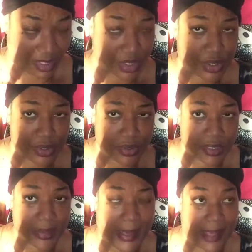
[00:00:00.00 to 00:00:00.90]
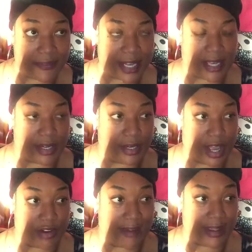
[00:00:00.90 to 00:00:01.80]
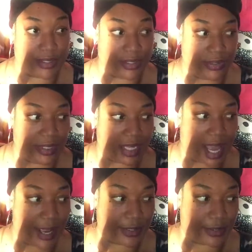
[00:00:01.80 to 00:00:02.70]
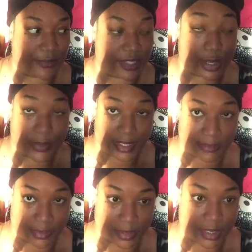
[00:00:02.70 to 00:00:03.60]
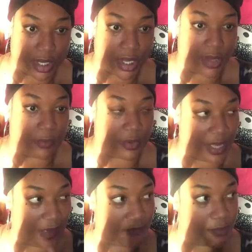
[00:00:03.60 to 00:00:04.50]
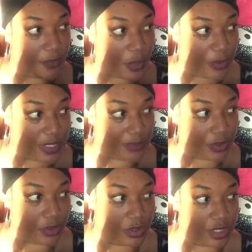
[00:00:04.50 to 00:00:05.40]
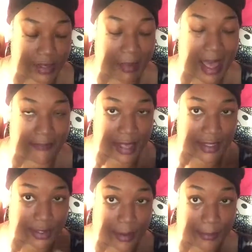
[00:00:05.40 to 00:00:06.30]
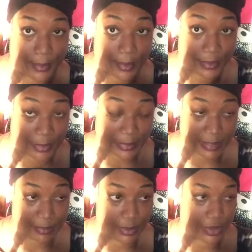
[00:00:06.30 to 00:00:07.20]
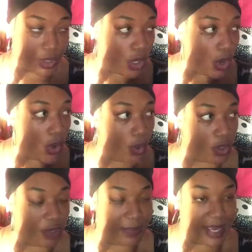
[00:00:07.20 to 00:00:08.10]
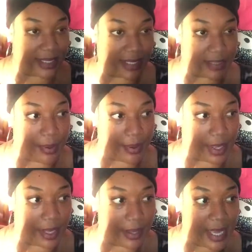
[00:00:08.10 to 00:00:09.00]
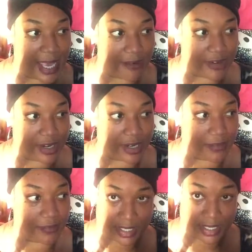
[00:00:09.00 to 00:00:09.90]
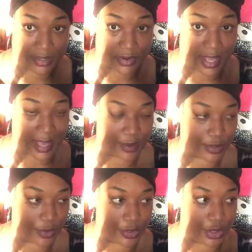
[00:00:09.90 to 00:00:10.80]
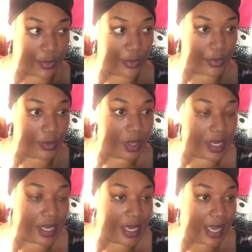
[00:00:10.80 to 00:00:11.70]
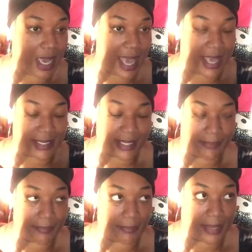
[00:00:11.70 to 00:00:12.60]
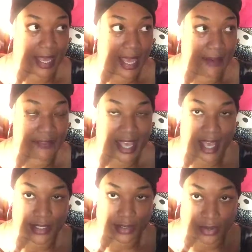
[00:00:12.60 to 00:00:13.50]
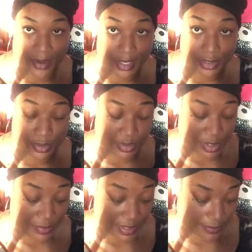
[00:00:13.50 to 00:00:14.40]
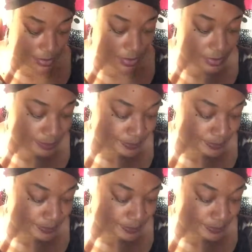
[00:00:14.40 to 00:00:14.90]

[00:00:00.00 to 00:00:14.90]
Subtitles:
You could also have like a gratitude kind of a notice board, where you have a notice board. You might have a shop bought notice board, or you might just put an area in your house or on your wall and have that as your gratitude notice board,